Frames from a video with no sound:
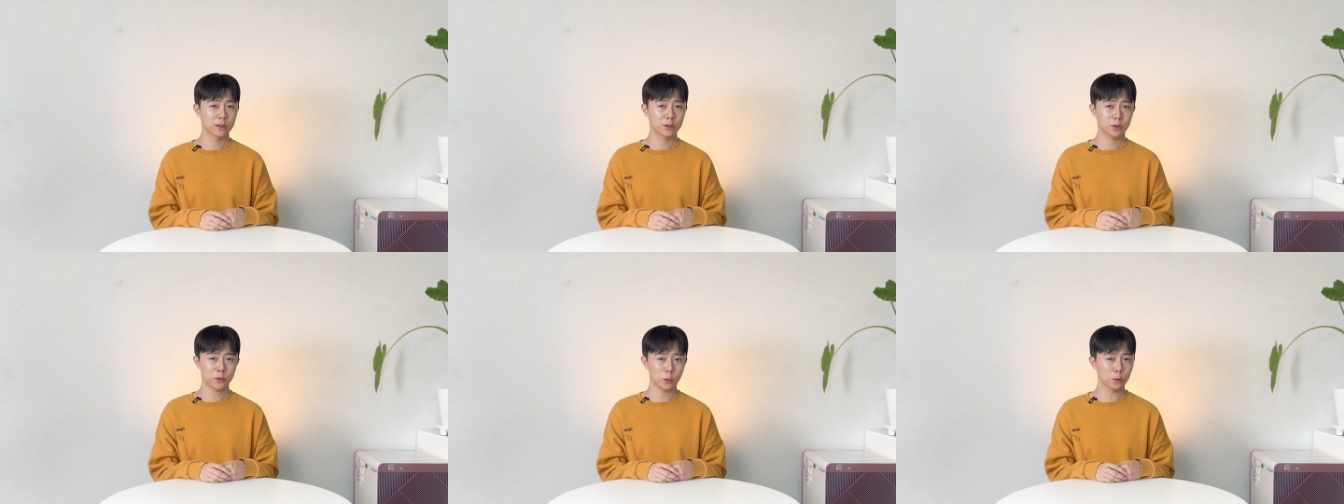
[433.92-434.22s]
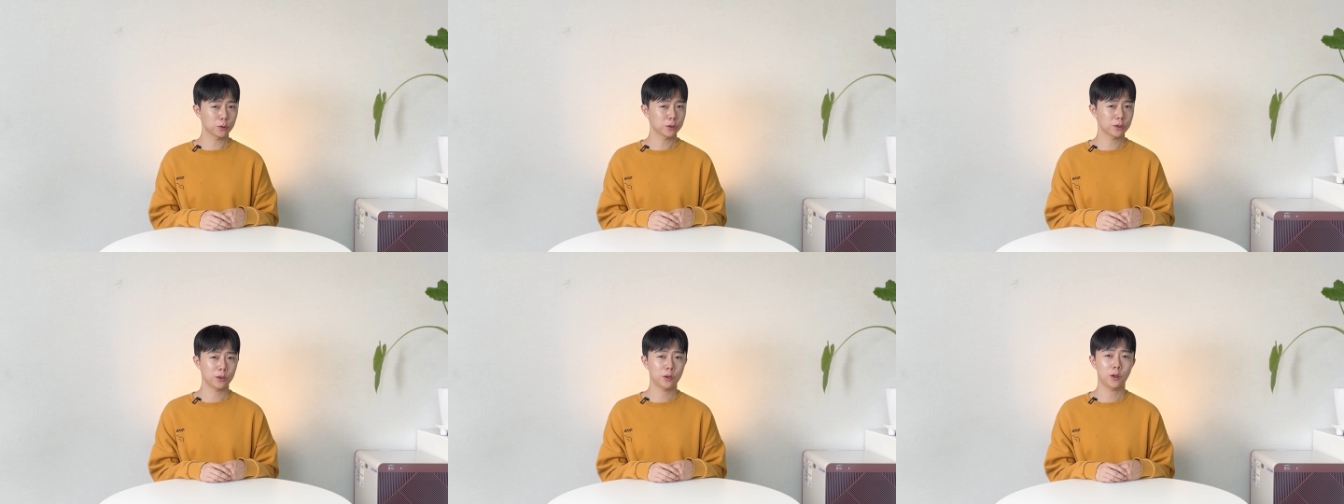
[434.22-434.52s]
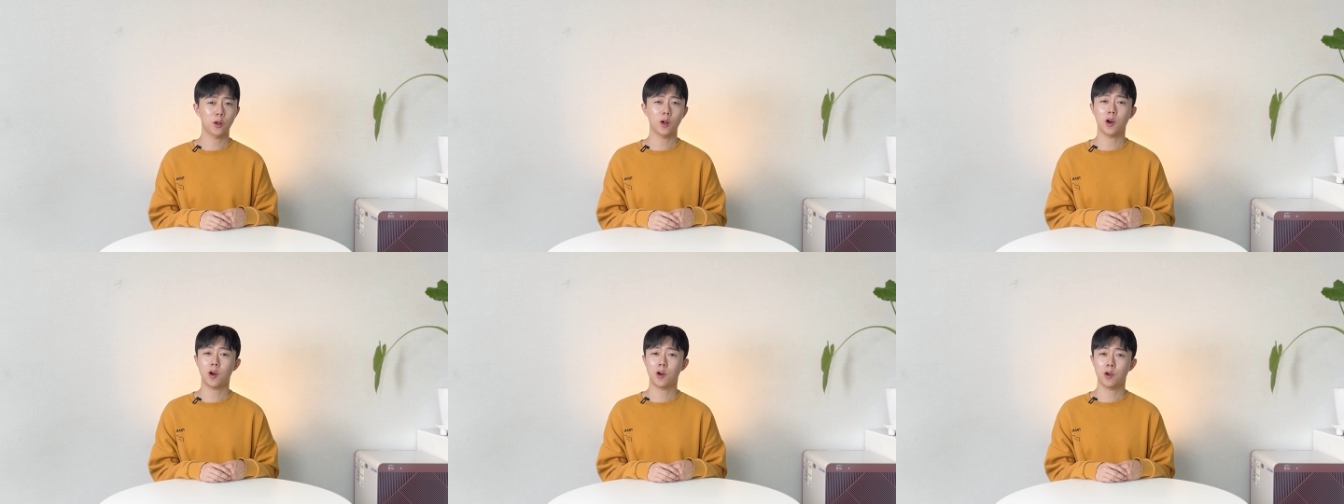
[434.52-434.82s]

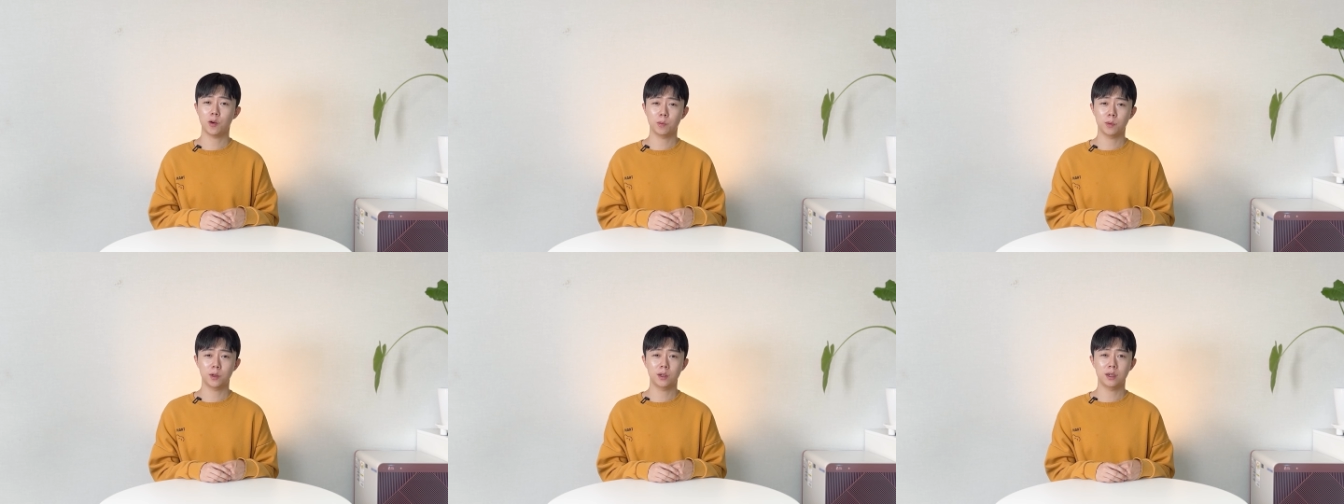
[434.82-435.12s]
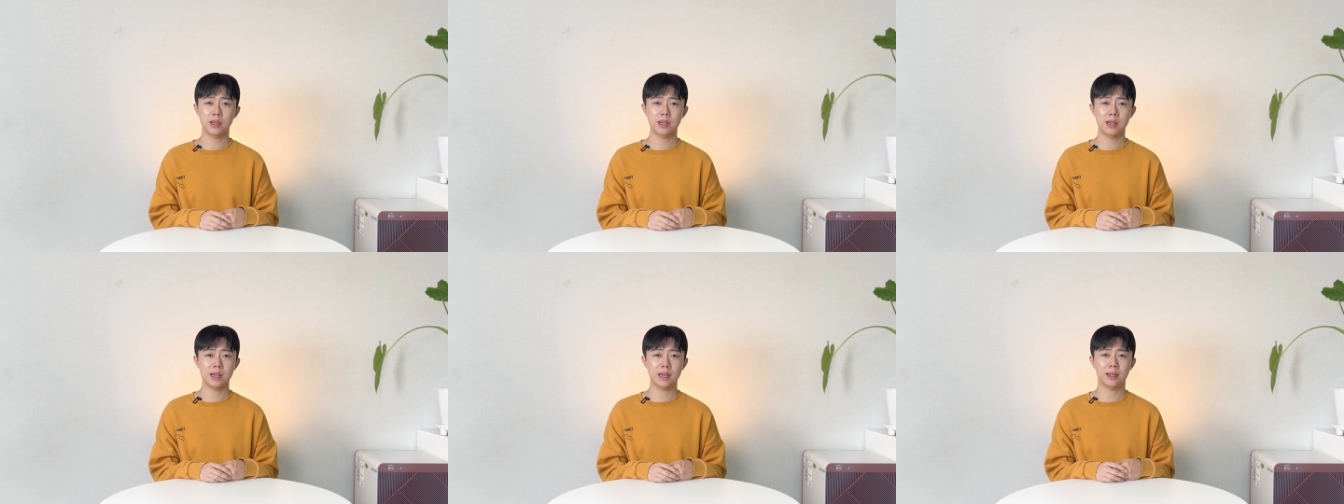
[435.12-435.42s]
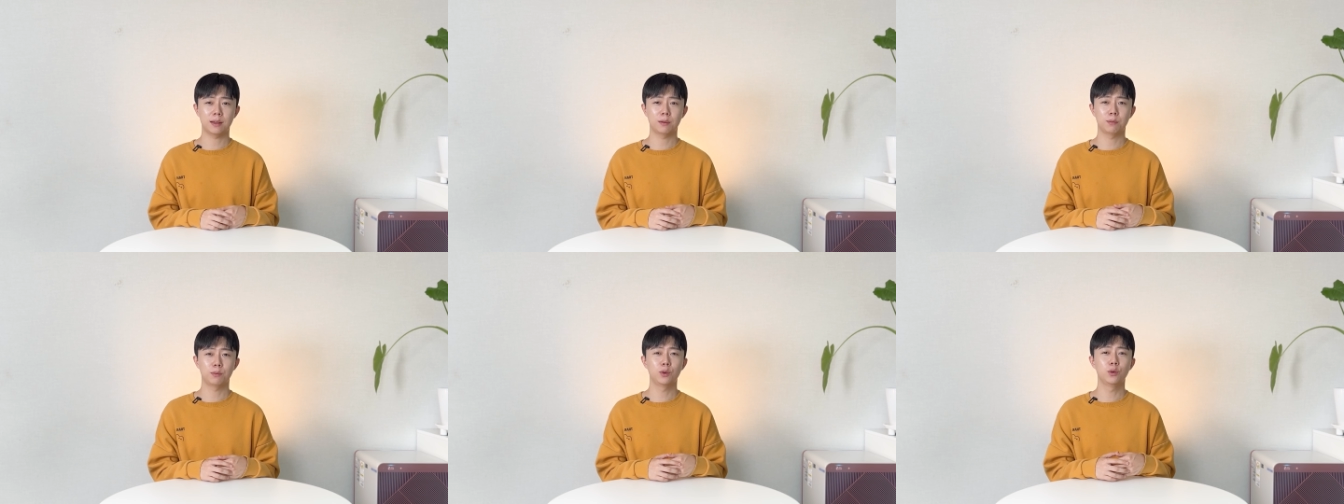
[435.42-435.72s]
Social harmony
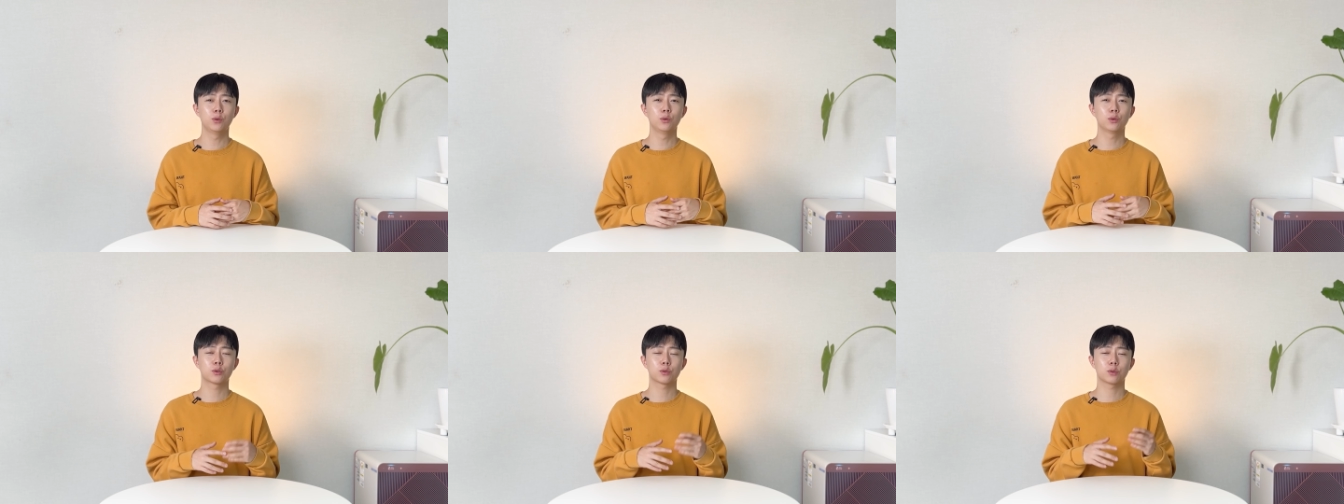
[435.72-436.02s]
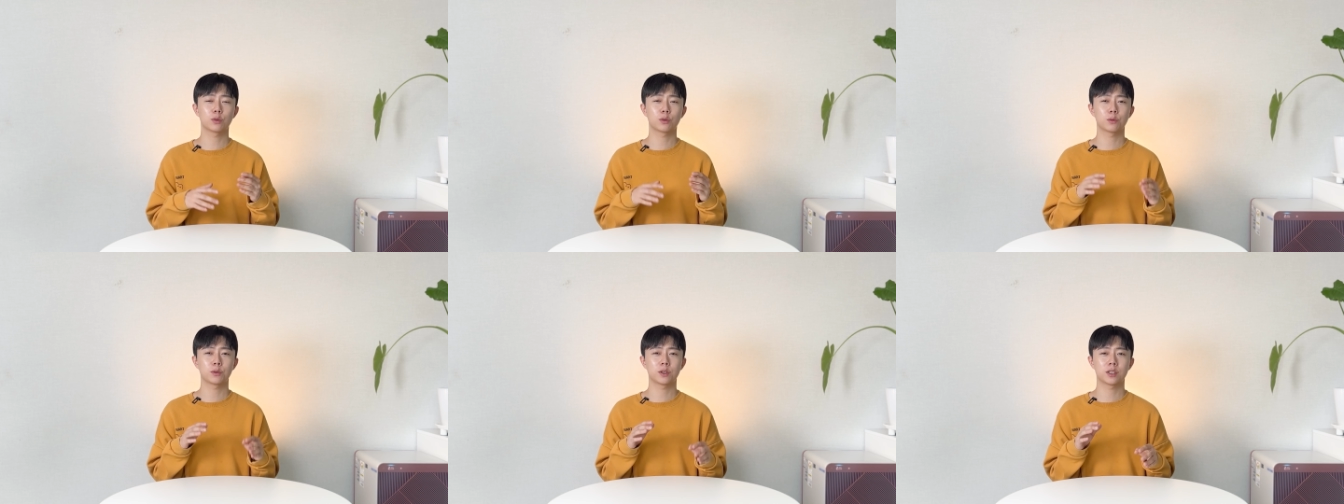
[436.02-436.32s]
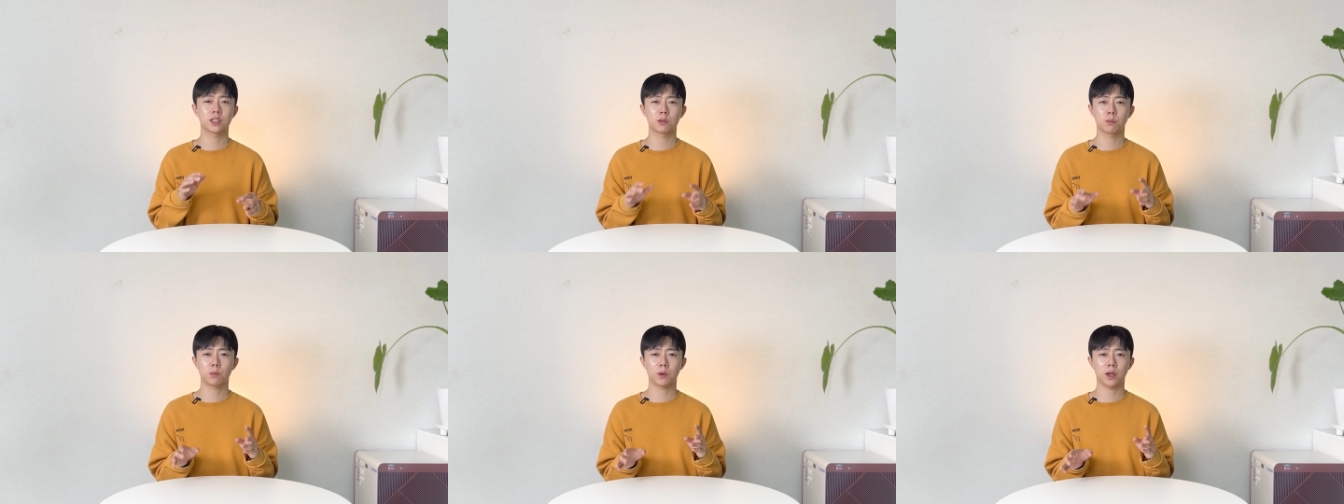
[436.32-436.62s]
and mutual
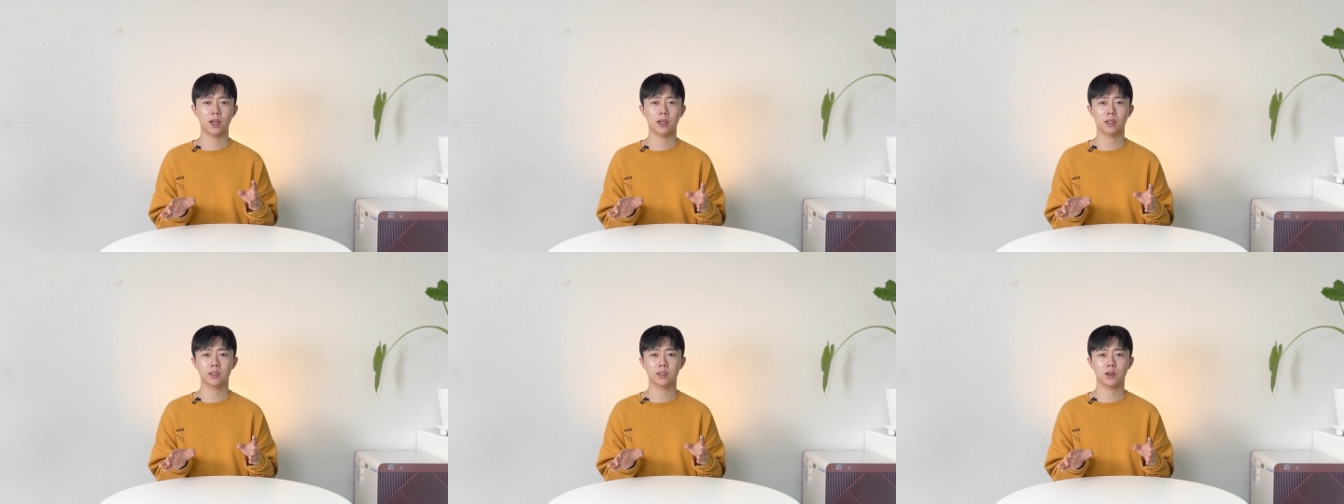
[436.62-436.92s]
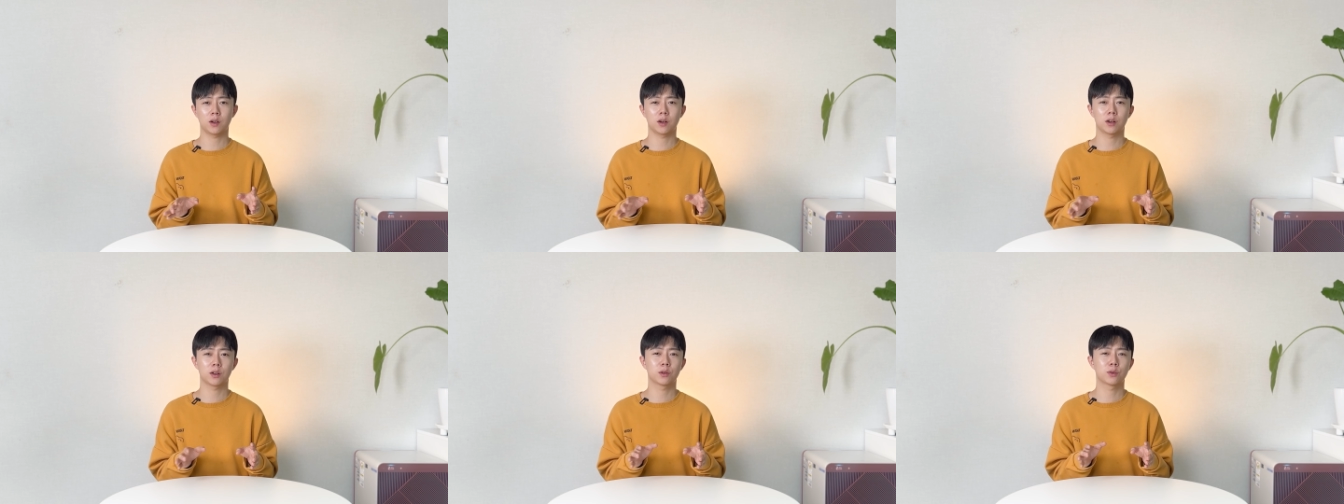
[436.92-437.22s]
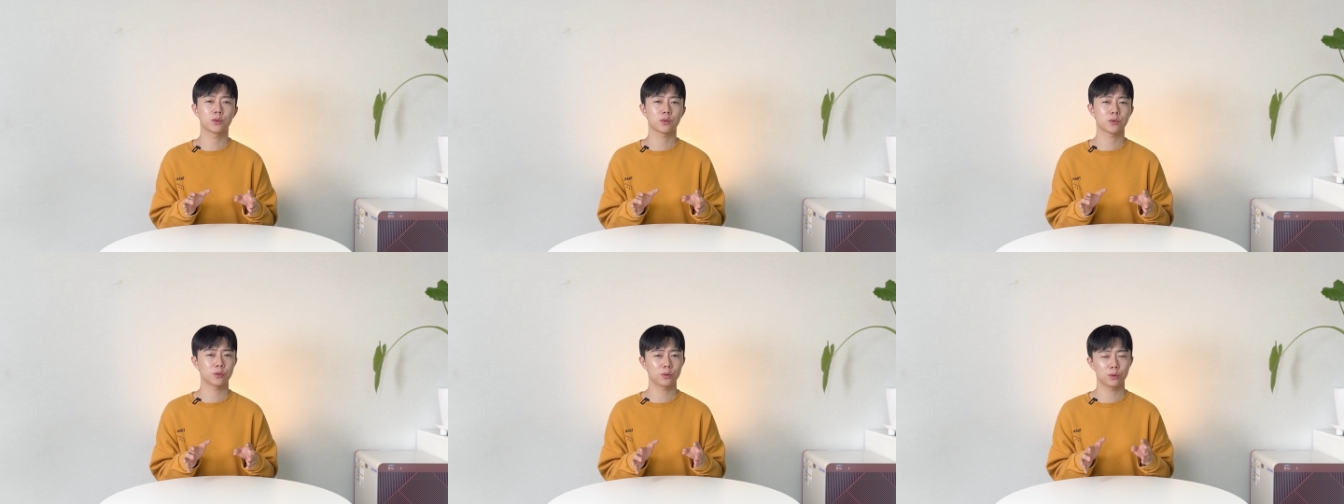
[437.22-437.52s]
respect are
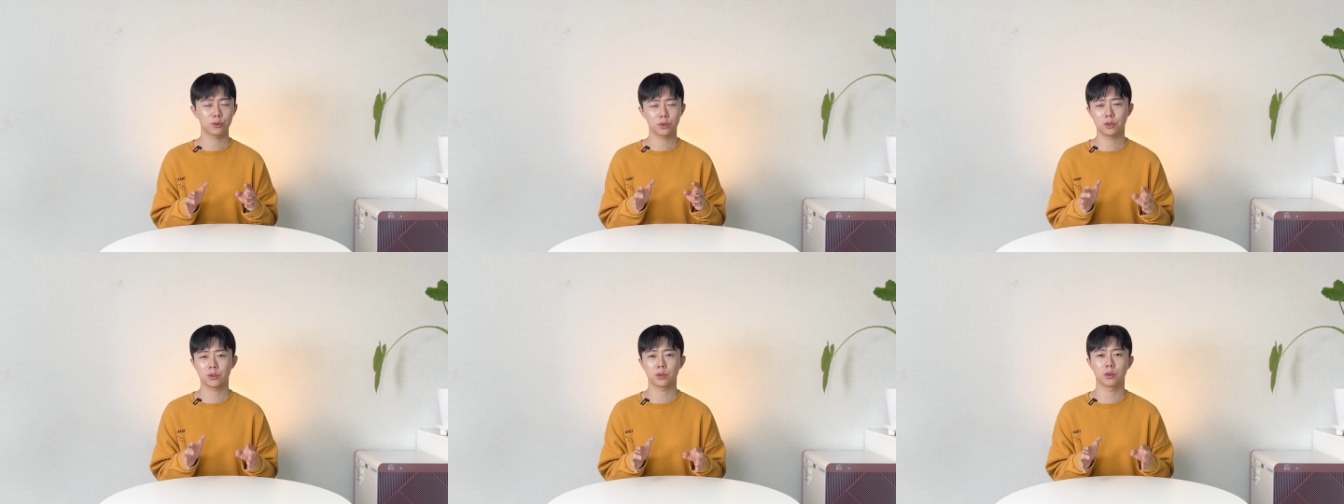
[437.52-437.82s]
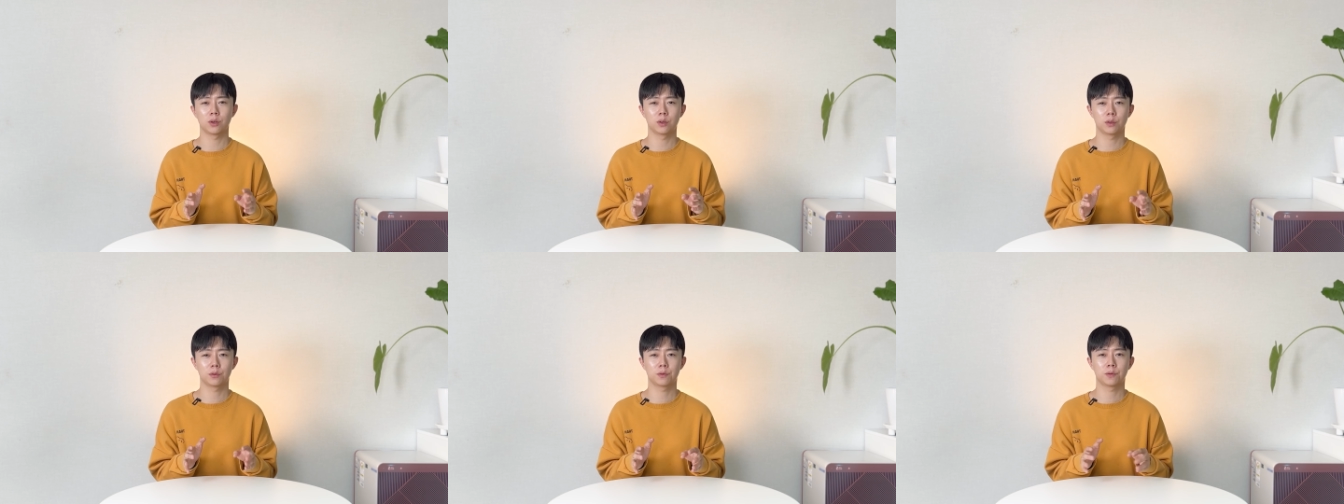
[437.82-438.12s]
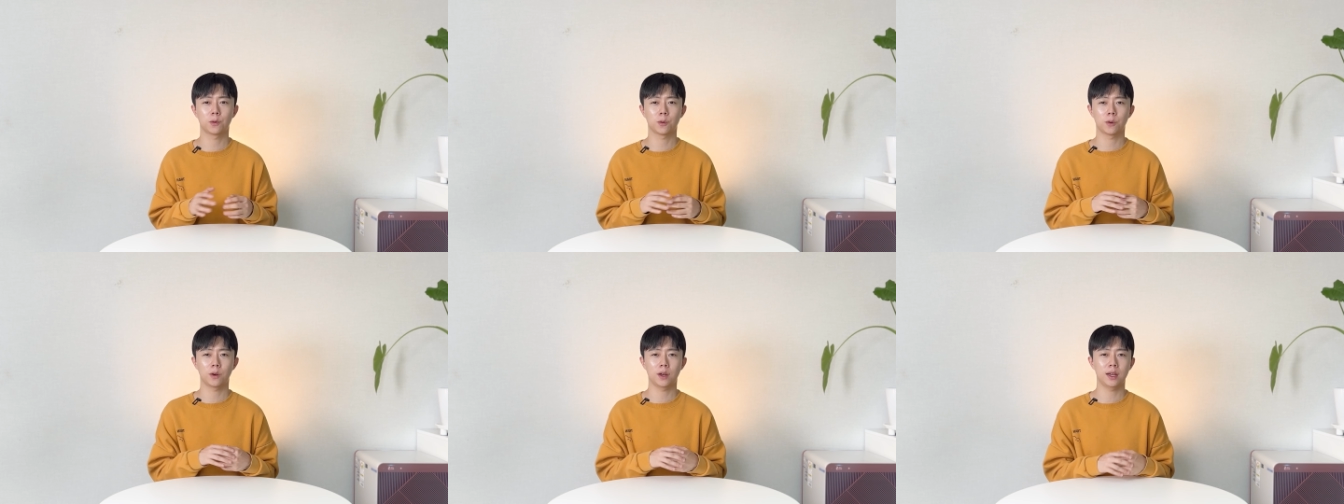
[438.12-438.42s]
crucial
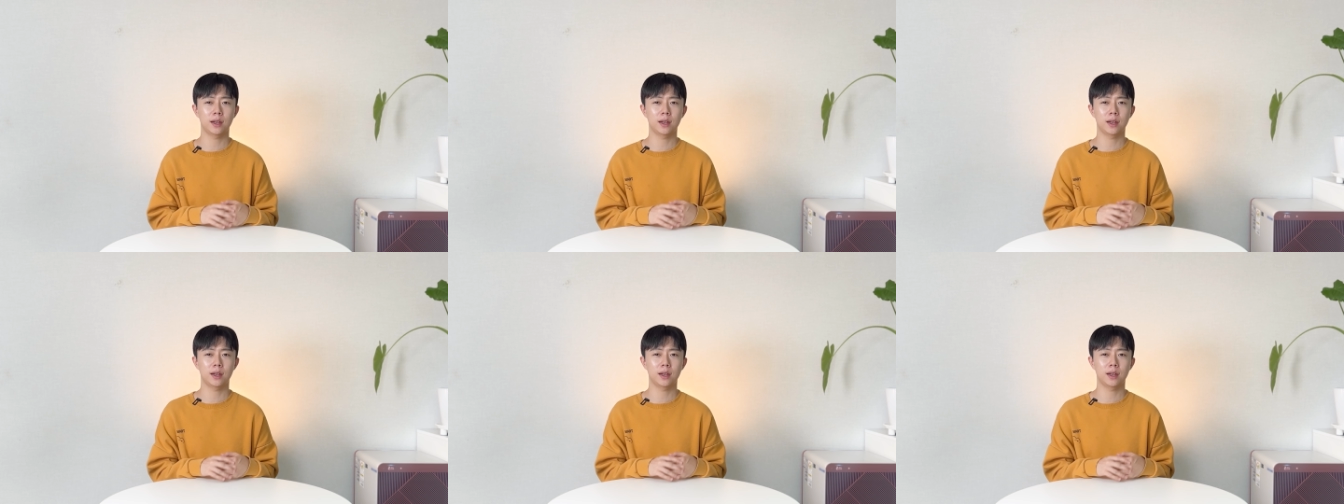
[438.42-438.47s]
for